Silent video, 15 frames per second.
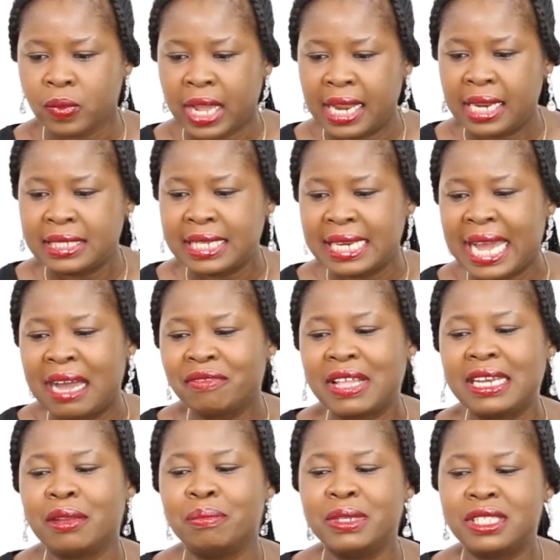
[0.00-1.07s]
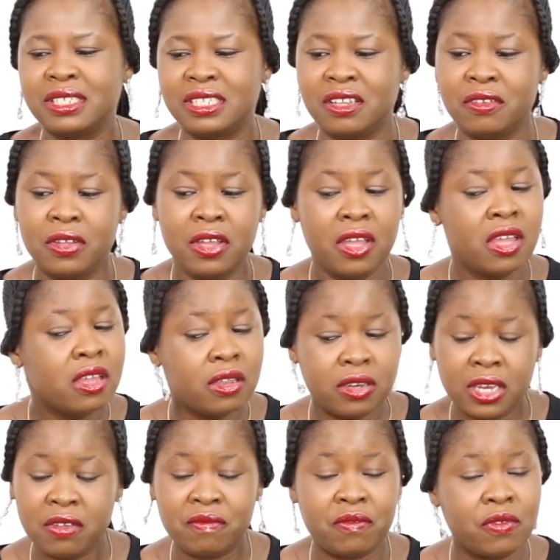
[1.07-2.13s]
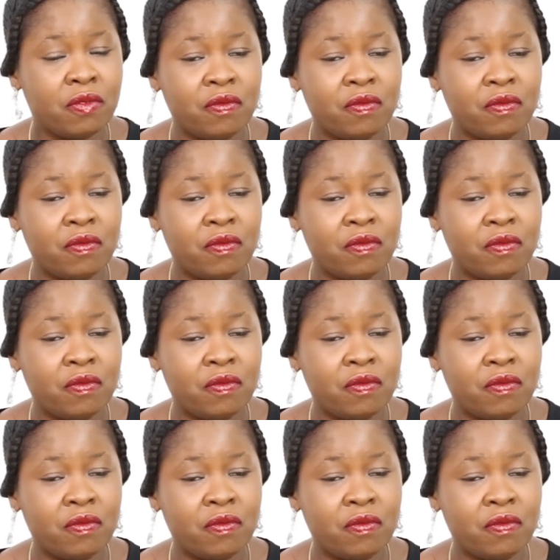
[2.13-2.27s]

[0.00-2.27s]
And I said after the meeting, the